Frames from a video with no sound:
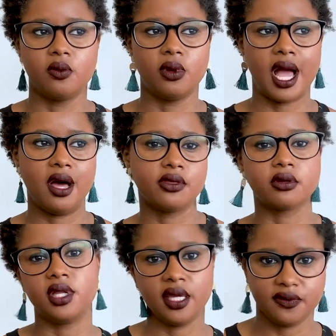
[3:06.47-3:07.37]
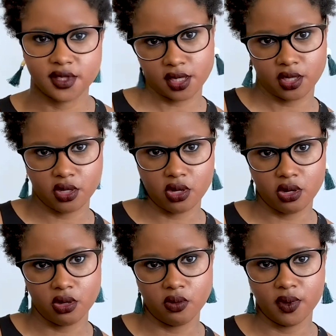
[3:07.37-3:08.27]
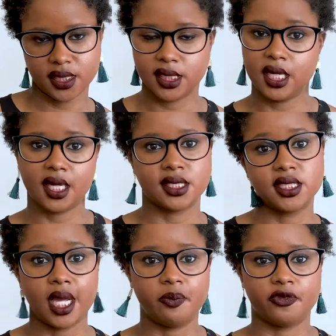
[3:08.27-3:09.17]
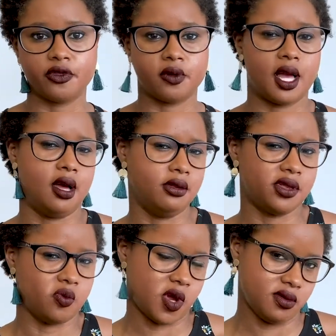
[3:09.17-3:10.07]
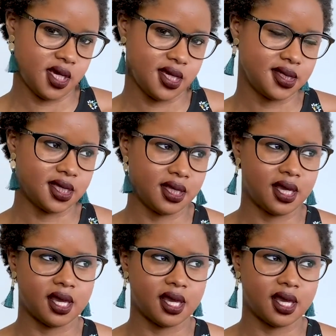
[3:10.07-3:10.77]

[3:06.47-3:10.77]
how their life is going to go, what's the next step for their health and wellness, and